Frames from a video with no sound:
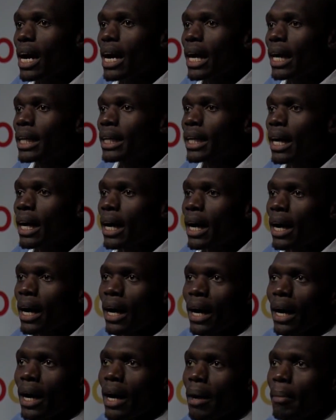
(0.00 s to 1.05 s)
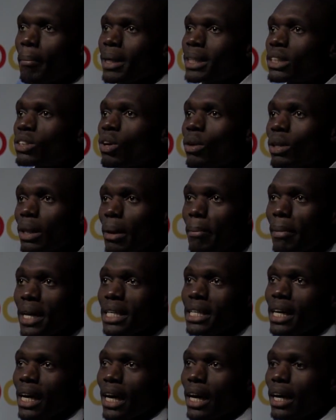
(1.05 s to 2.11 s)
and uh, but all the
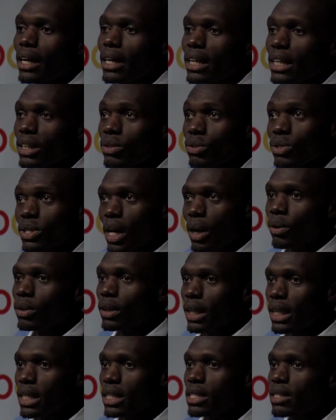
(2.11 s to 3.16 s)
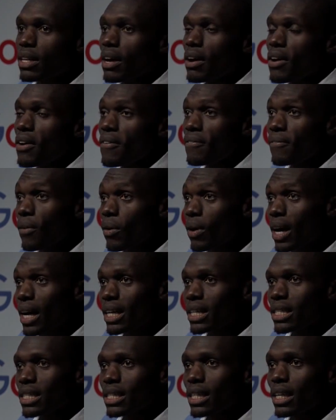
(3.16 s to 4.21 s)
major news outlets
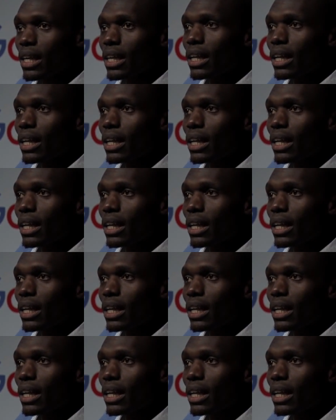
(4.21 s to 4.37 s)
focus